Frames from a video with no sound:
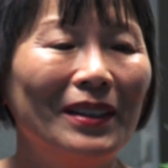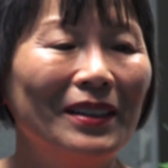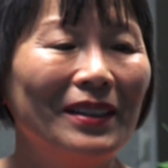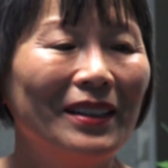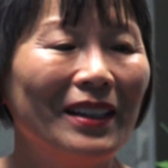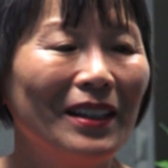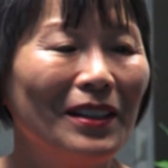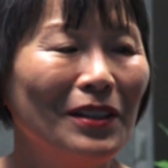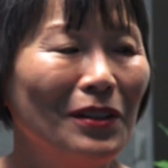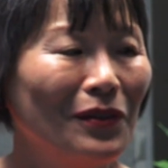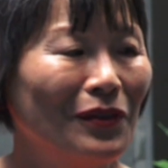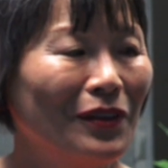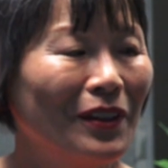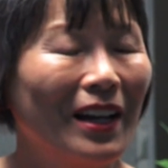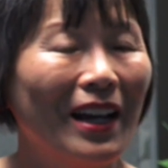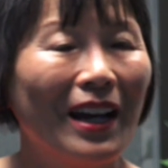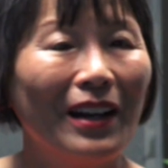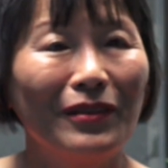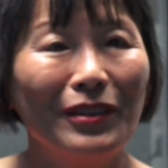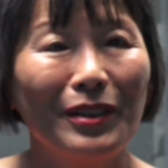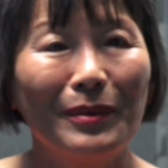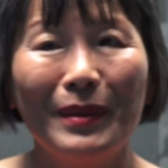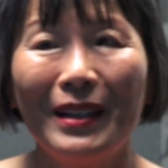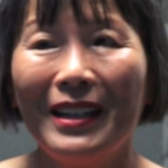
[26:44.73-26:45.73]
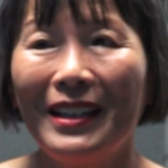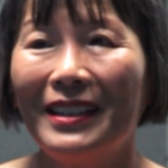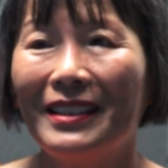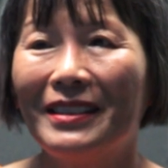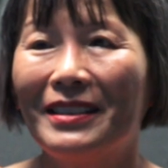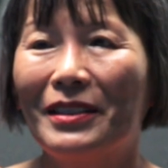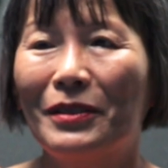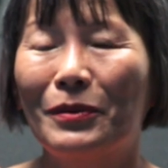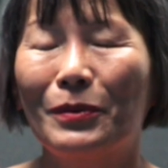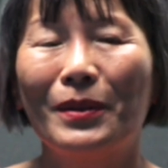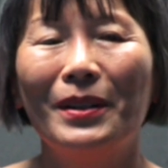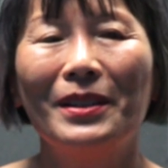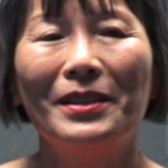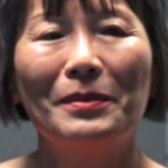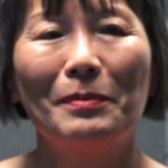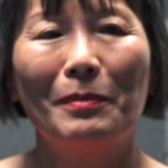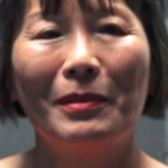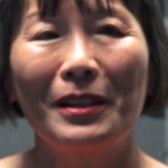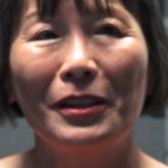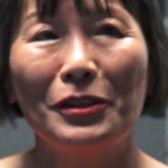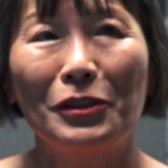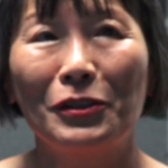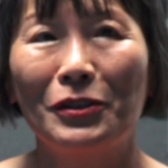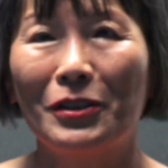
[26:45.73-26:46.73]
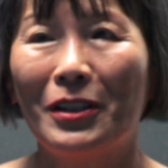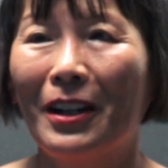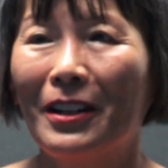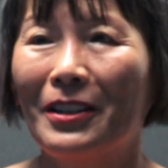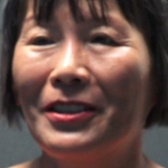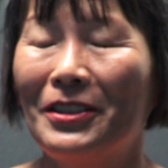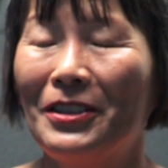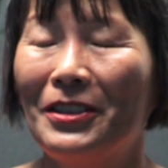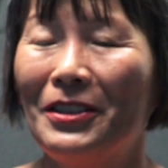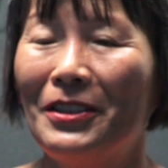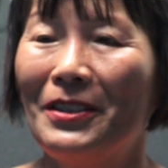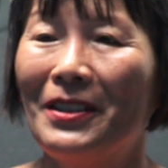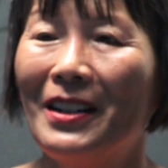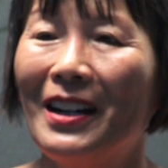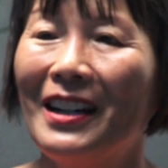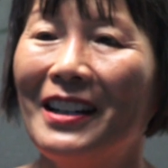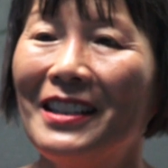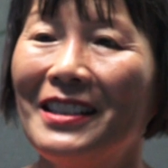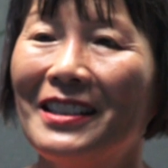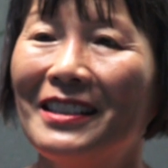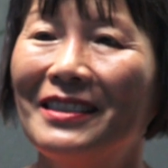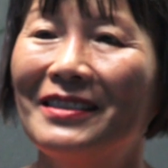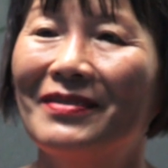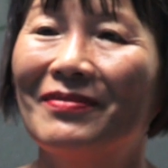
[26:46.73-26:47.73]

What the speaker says: Well, thank you for having me, and it's always a pleasure talking to you guys.